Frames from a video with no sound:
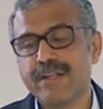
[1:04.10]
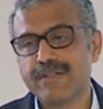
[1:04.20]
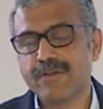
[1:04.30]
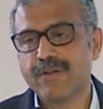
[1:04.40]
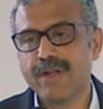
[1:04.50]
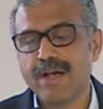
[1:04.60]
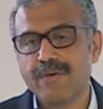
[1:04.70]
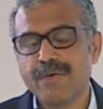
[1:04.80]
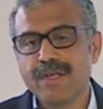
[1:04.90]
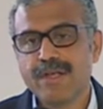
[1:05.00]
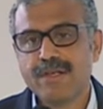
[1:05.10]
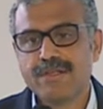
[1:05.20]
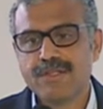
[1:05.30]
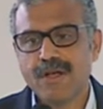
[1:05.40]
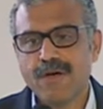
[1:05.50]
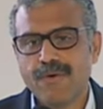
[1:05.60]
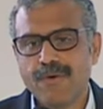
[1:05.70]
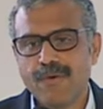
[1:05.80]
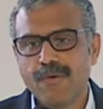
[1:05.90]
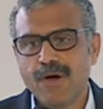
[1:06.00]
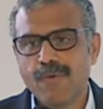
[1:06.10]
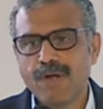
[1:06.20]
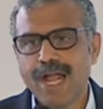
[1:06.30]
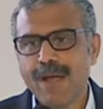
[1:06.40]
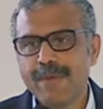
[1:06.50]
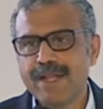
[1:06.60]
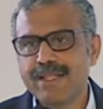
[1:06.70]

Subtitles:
years ago now. So what happened at the